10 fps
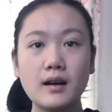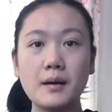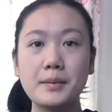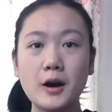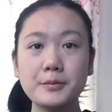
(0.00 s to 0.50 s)

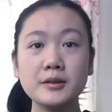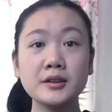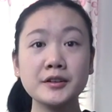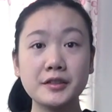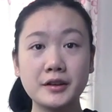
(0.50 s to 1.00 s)
A
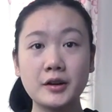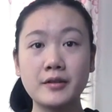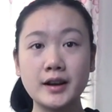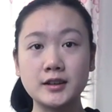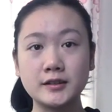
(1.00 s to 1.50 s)
popular
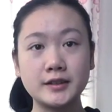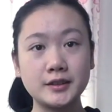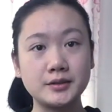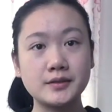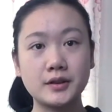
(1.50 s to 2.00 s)
theoretical
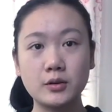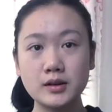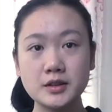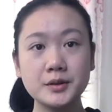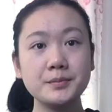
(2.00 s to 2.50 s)
use for
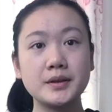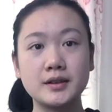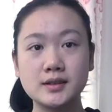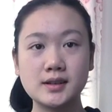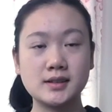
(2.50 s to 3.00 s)
quantum
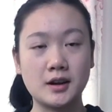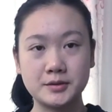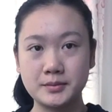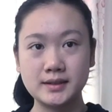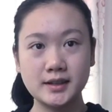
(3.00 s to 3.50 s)
computers is
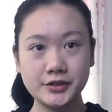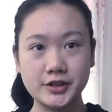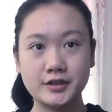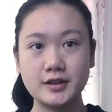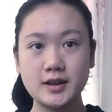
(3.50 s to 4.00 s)

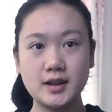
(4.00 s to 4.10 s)
optimization.